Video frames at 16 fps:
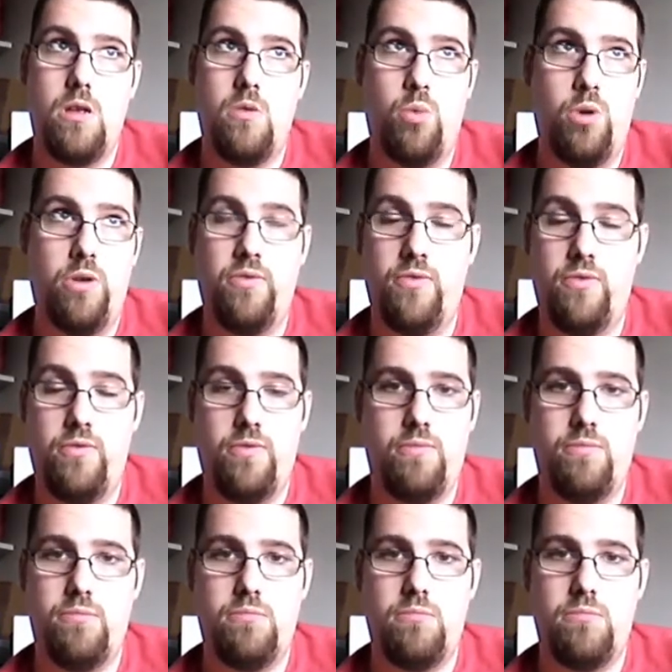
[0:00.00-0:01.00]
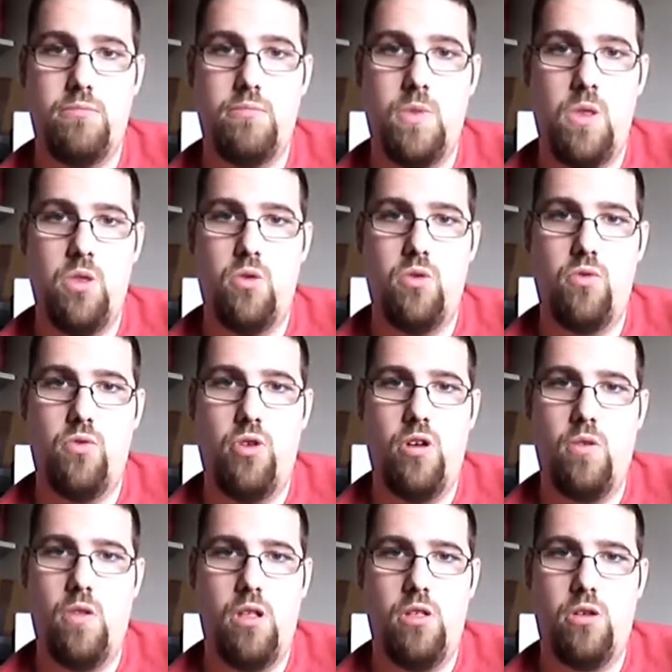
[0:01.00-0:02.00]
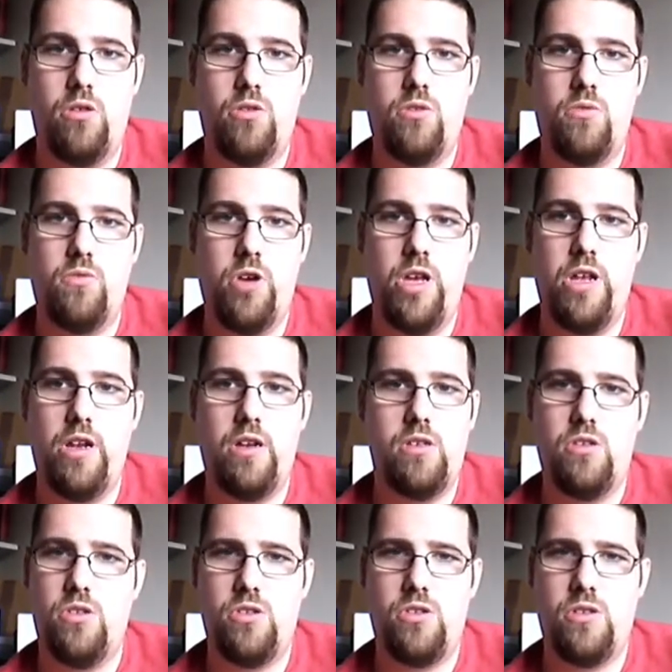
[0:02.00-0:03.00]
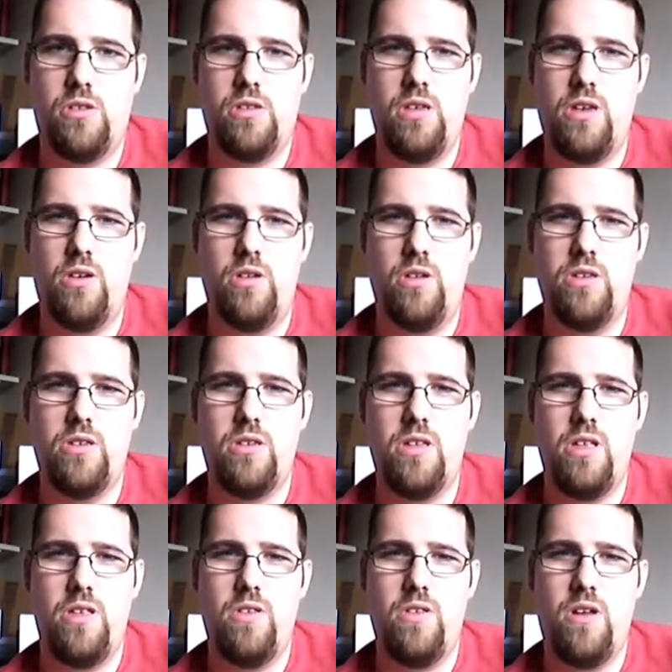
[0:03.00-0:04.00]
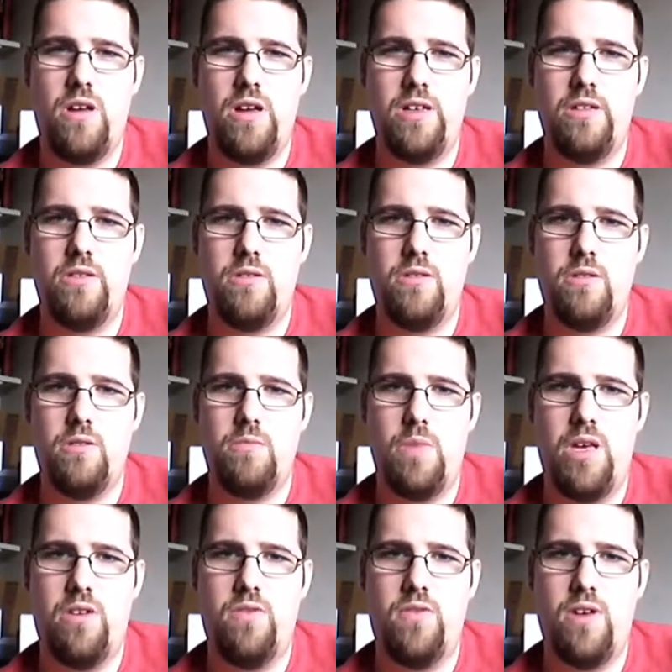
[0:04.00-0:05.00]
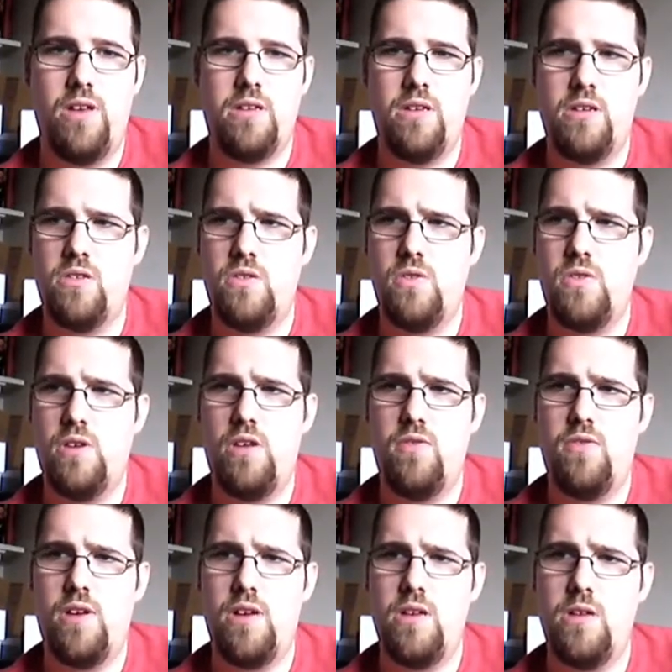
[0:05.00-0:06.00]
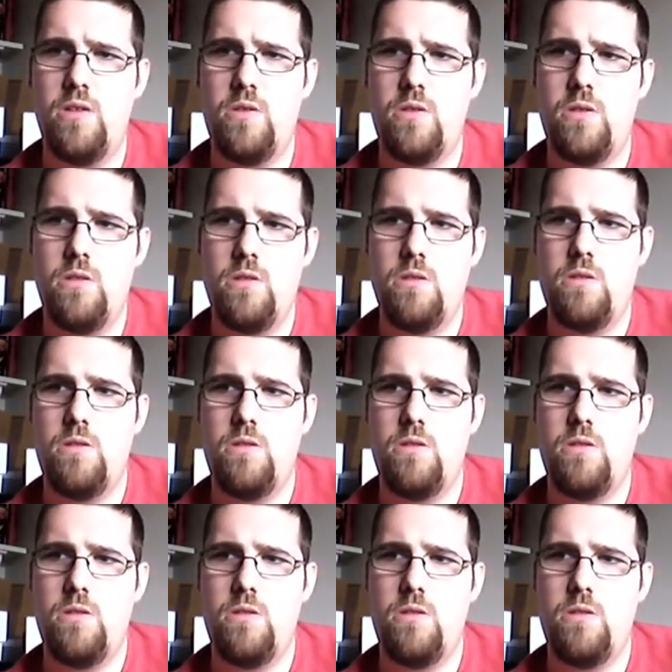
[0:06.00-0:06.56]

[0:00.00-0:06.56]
with no real other training. He's just, you know, he's not had many fights. I think it's 3 fights,